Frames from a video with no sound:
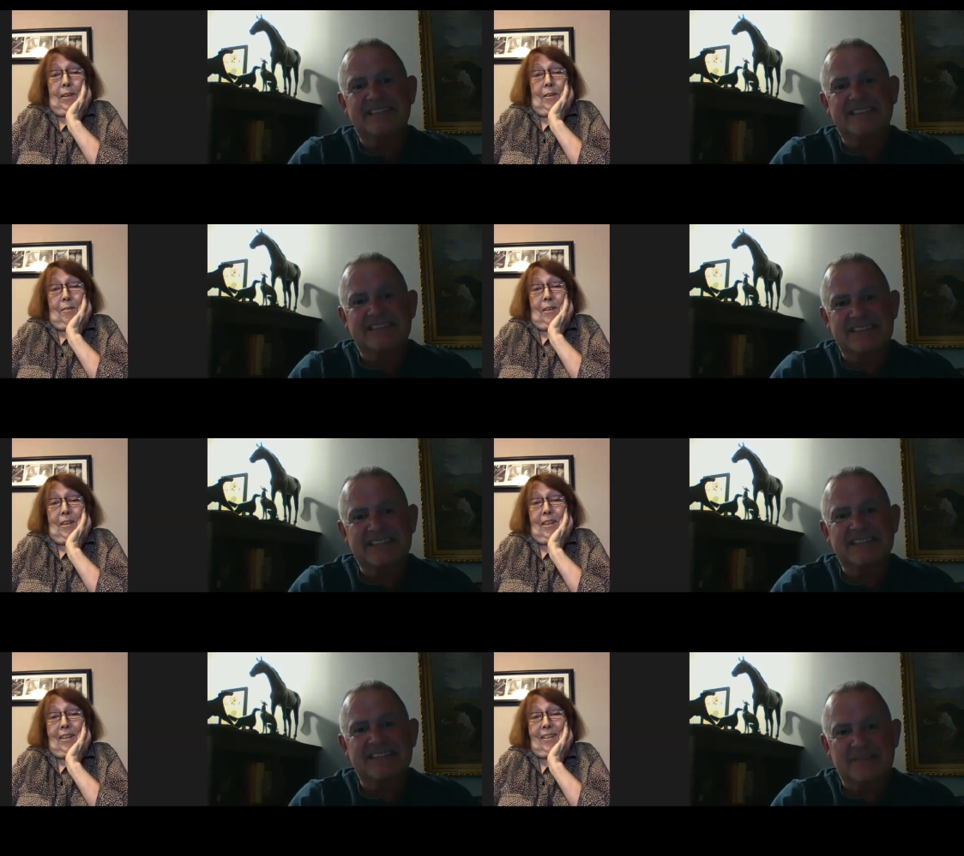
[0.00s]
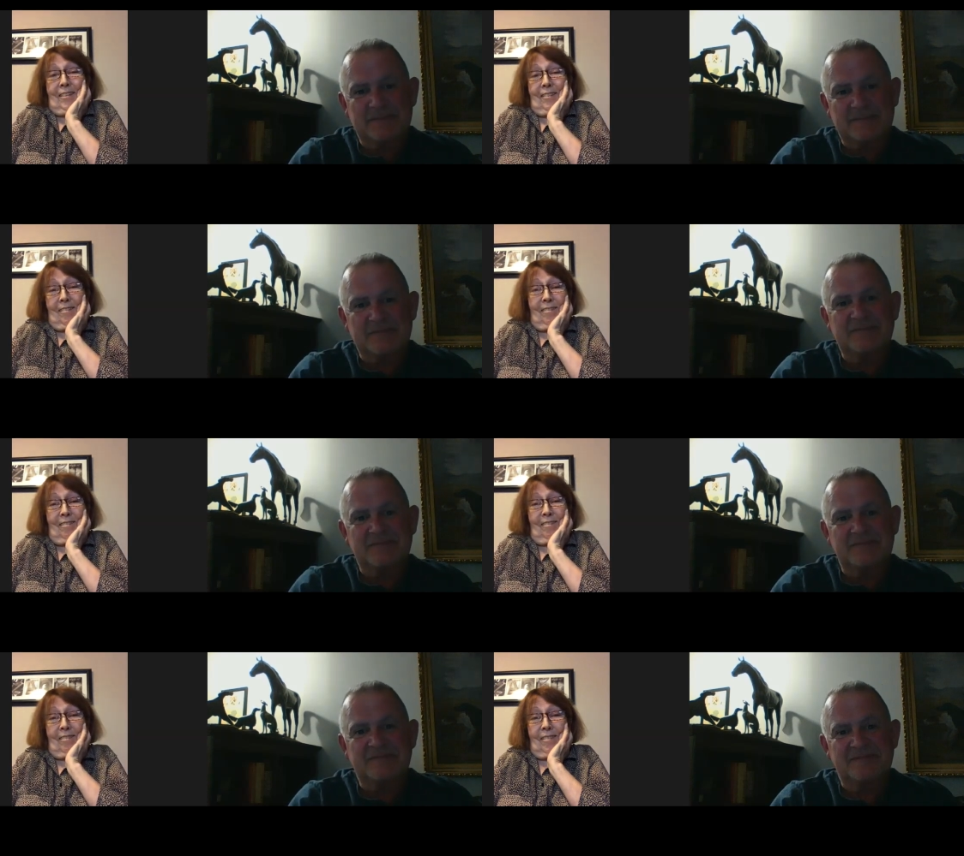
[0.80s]
Speaker 1: know you just
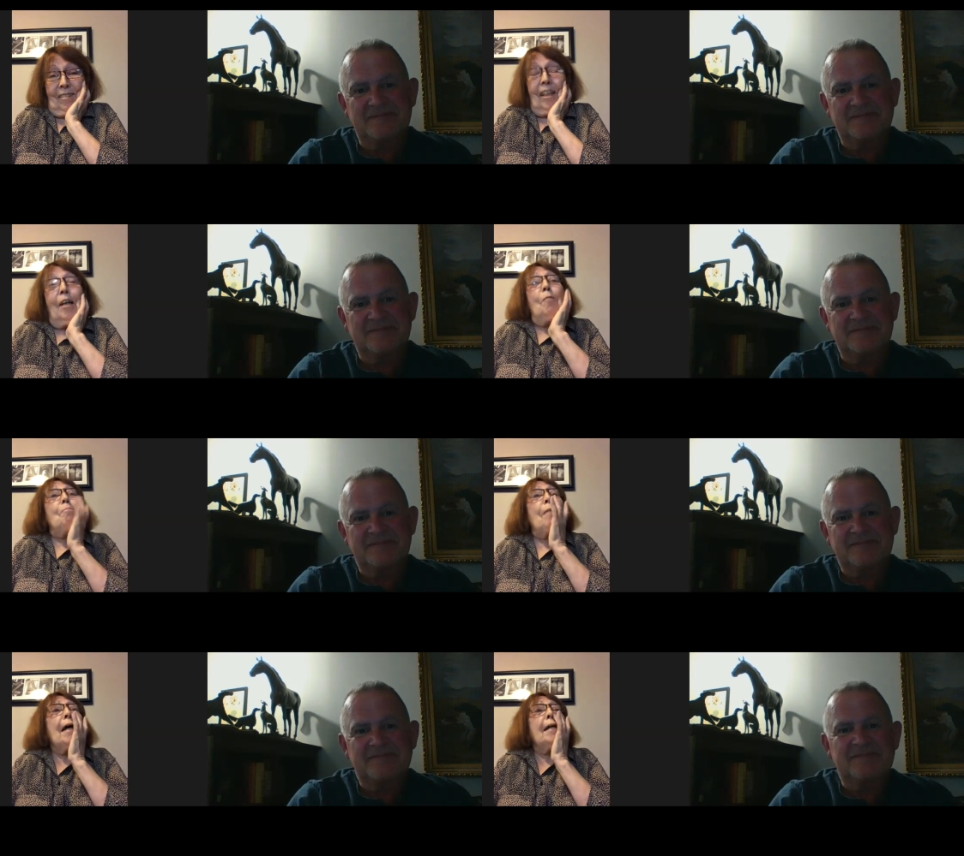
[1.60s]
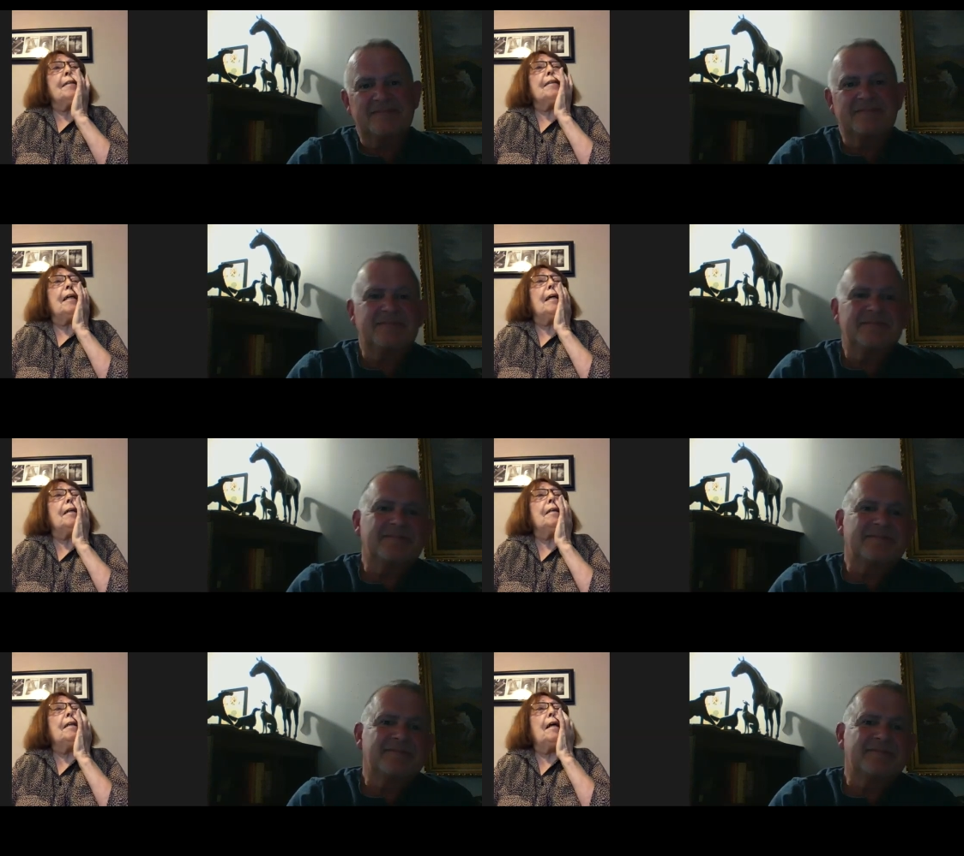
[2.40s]
back
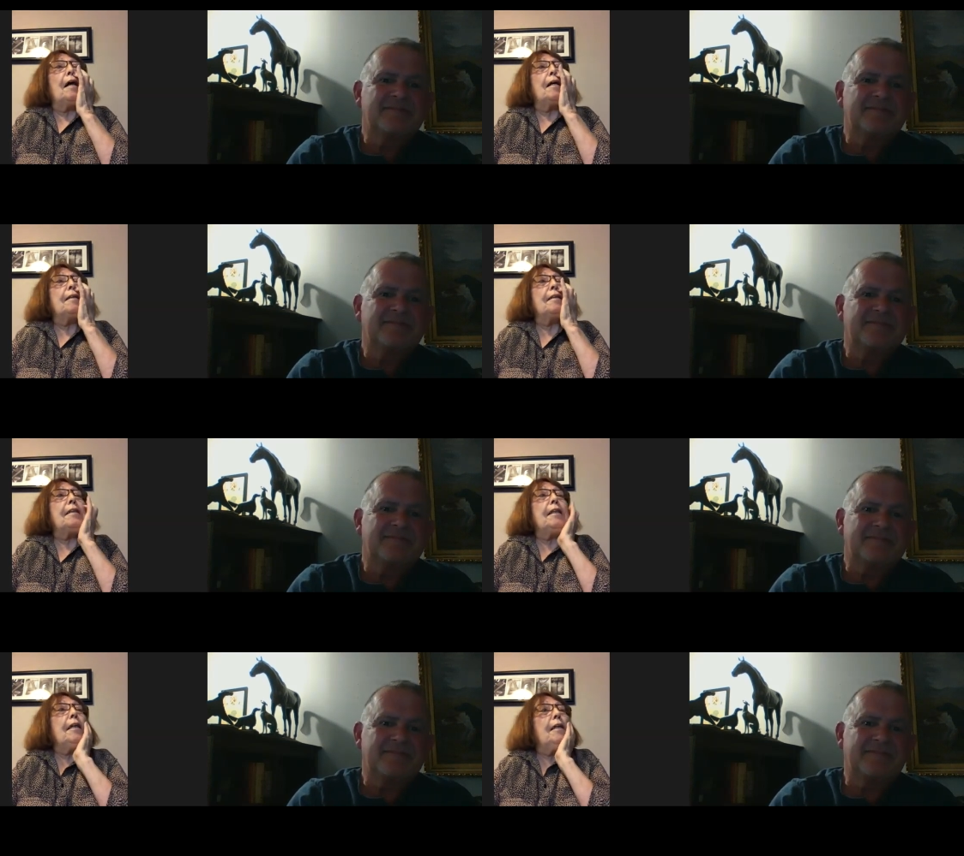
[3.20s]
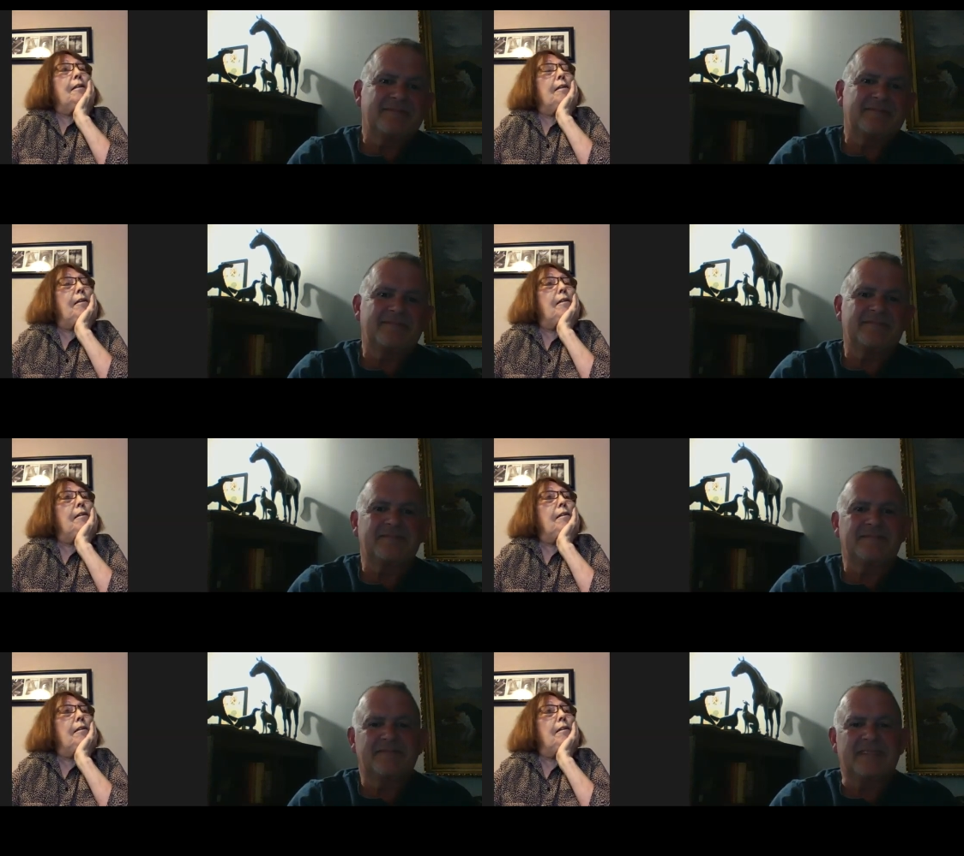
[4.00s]
then i think
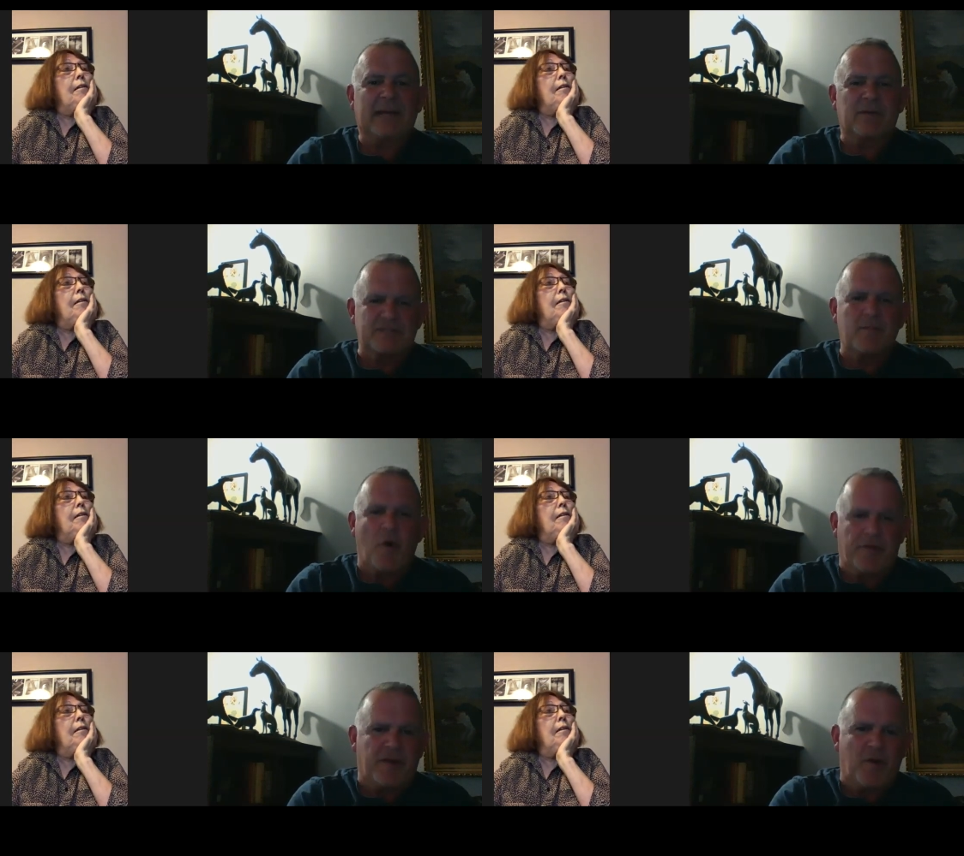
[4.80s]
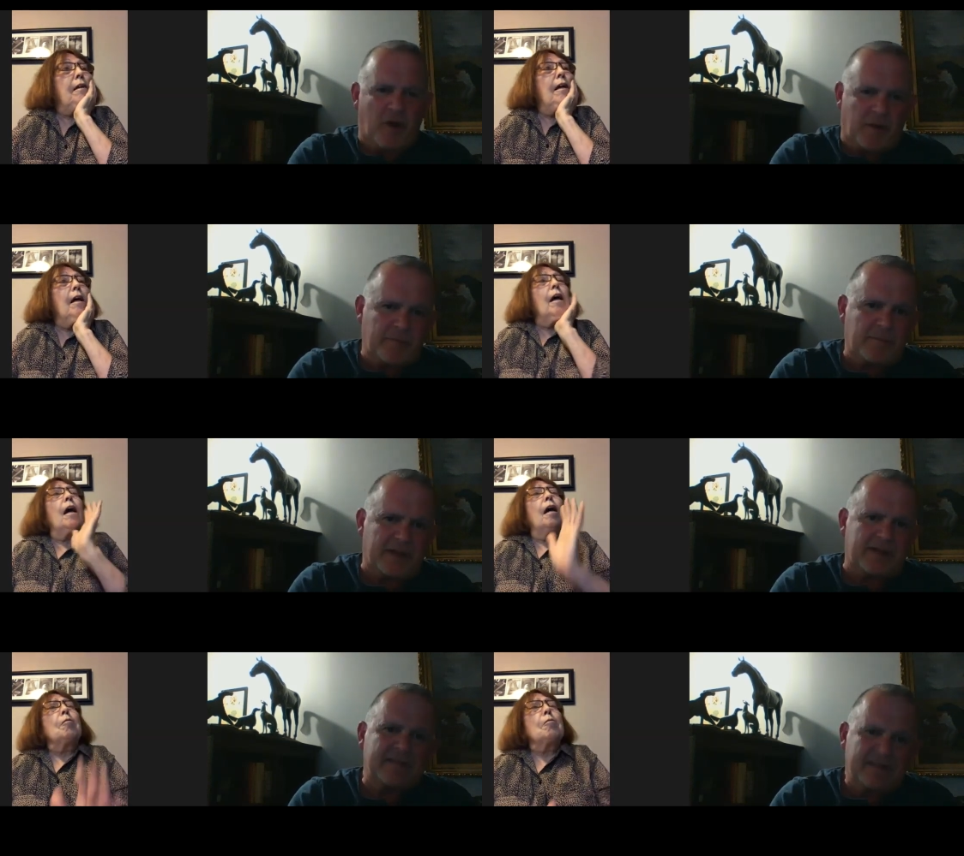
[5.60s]
Speaker 2: it was more than norm
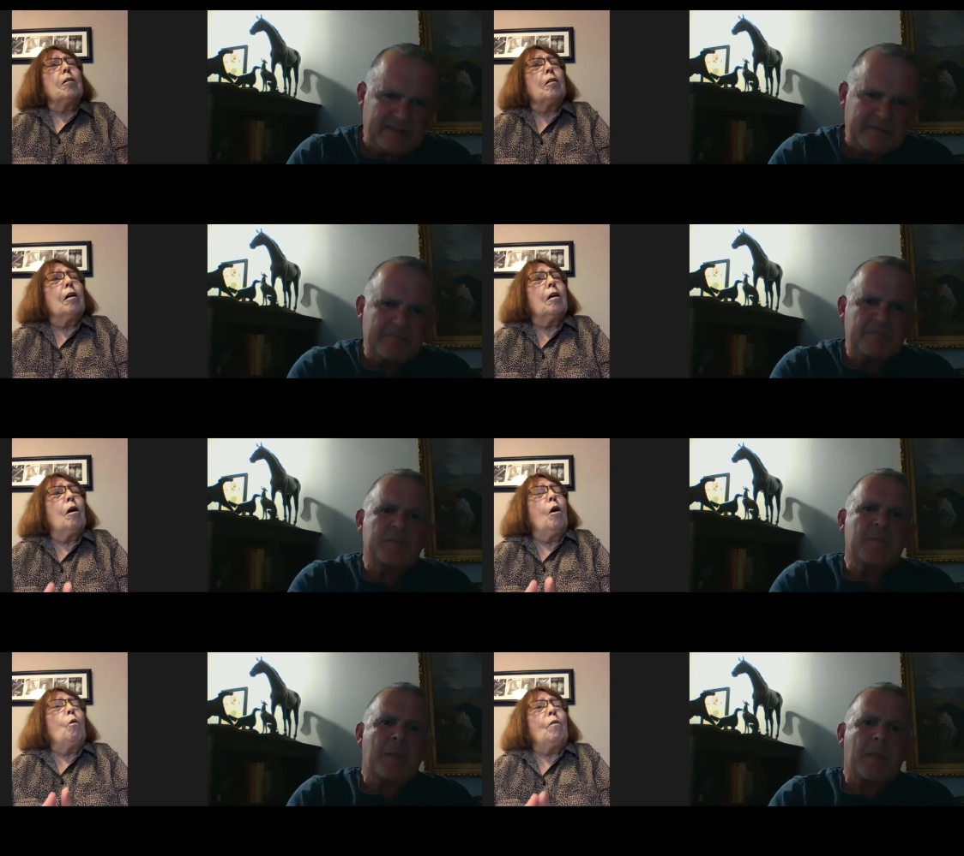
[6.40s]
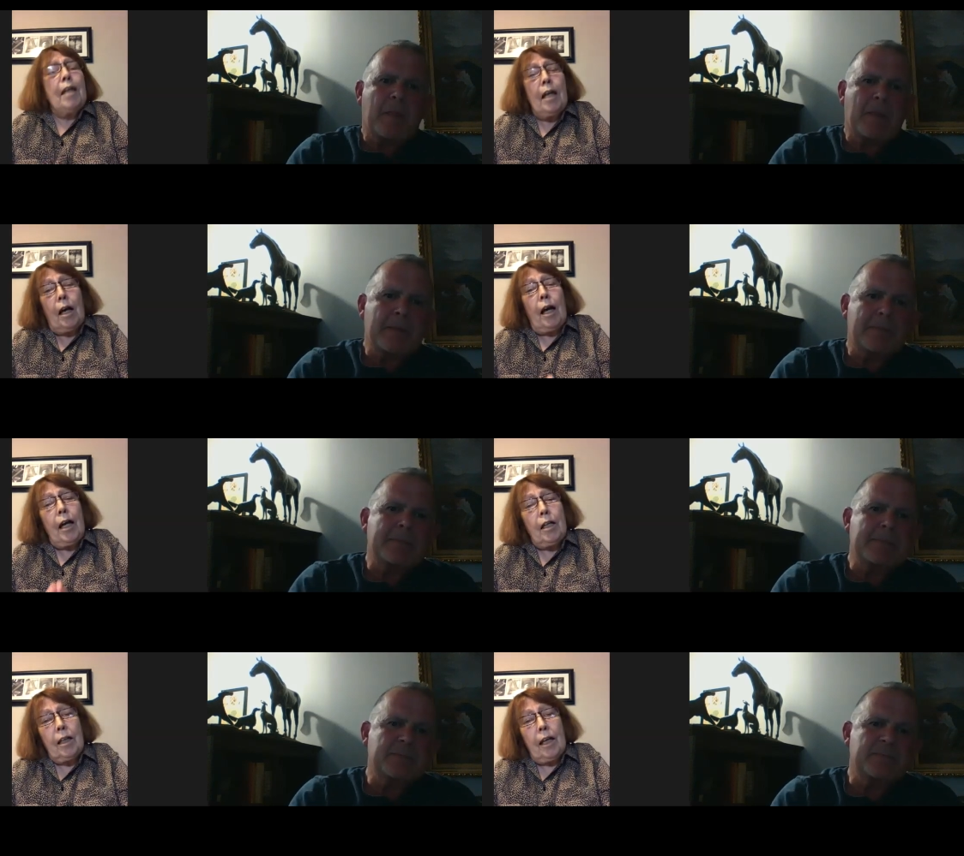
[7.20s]
but
Speaker 1: yeah
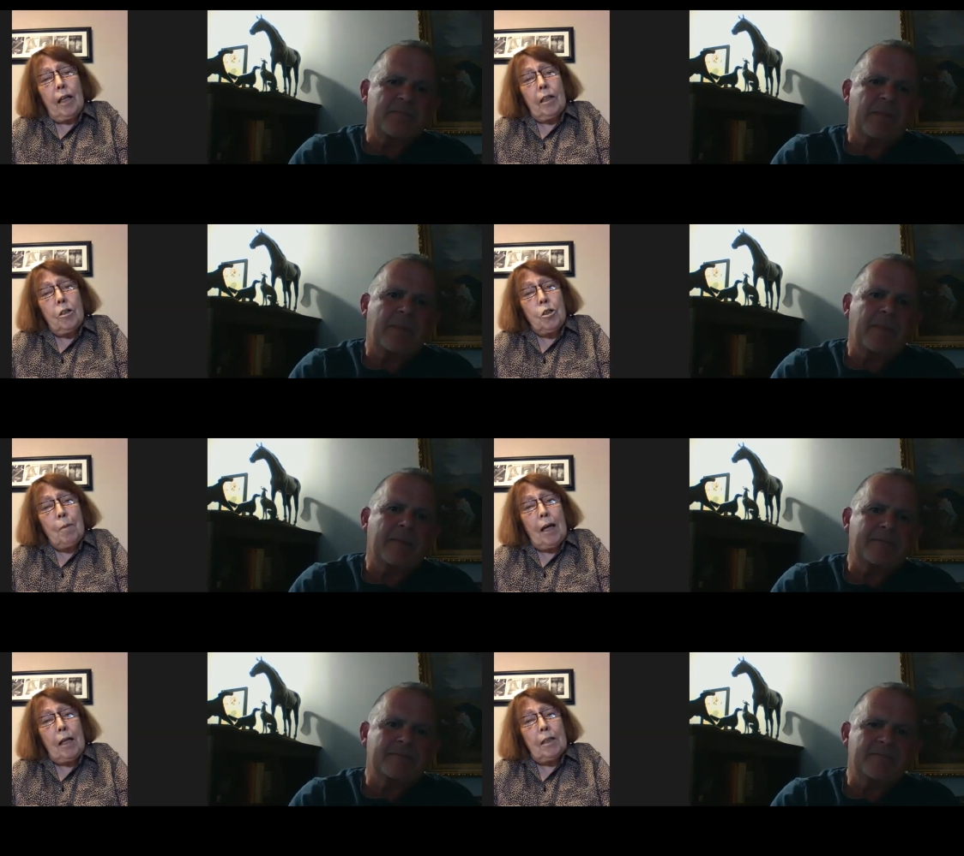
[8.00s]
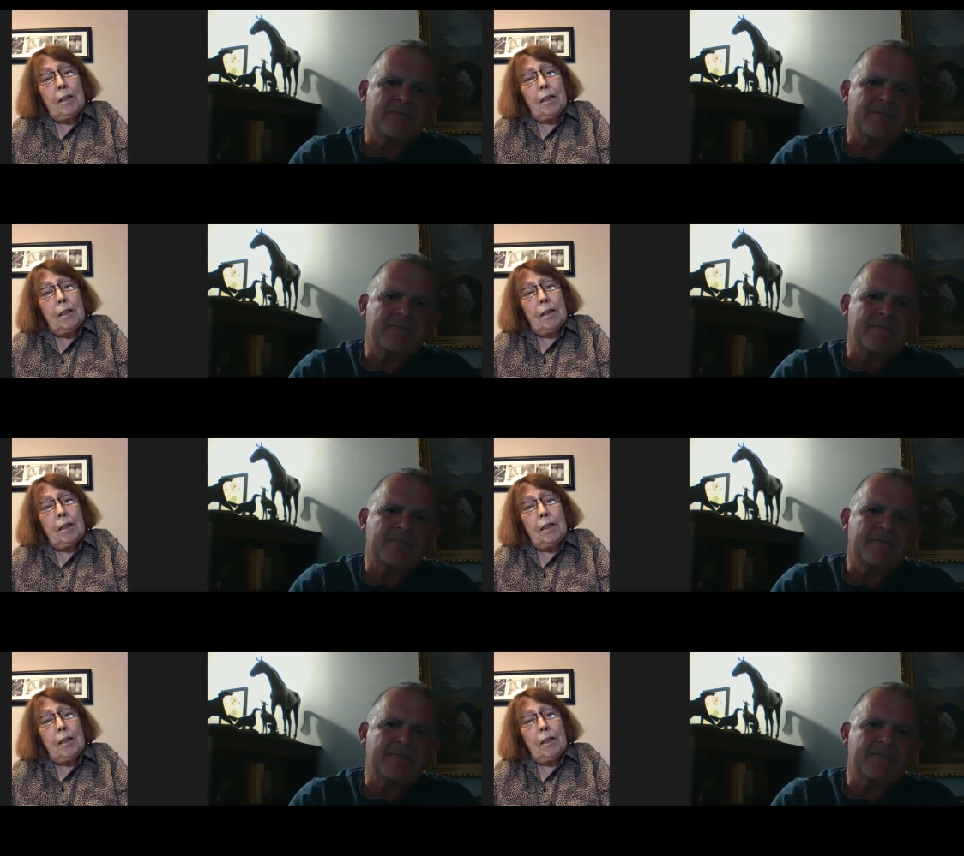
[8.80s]
hand, handlers back